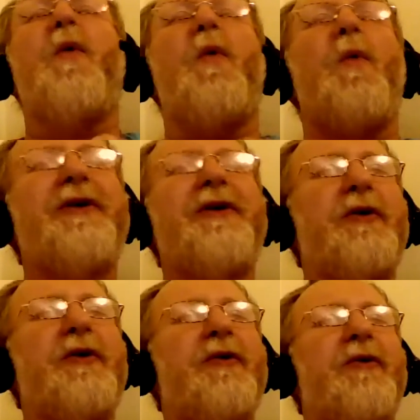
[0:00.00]
what
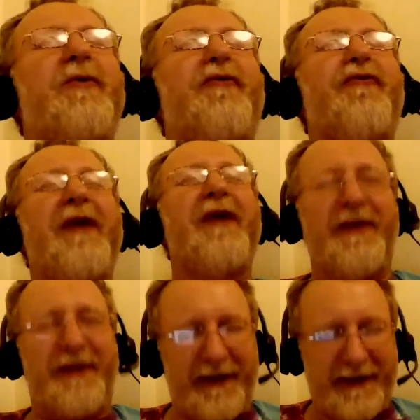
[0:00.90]
you really
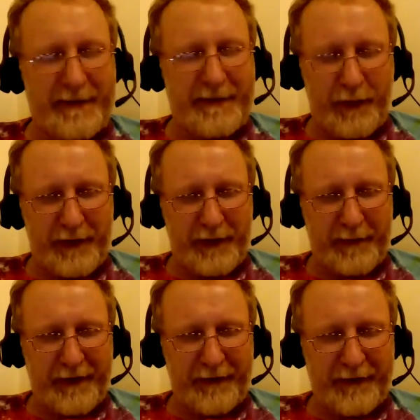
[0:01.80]
think is important
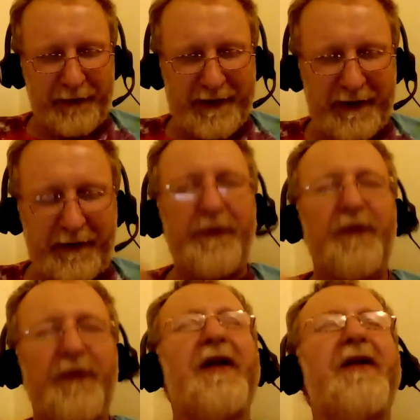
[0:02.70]
about yourself. You
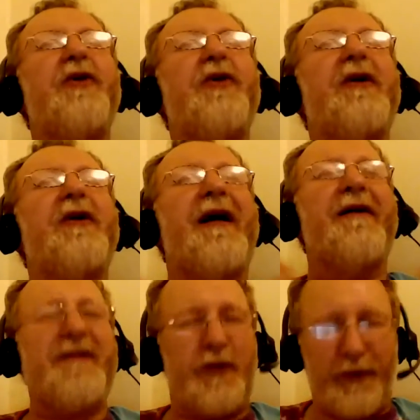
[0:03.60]
tell your life
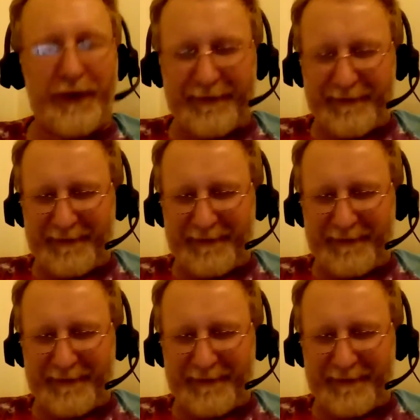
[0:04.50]
story.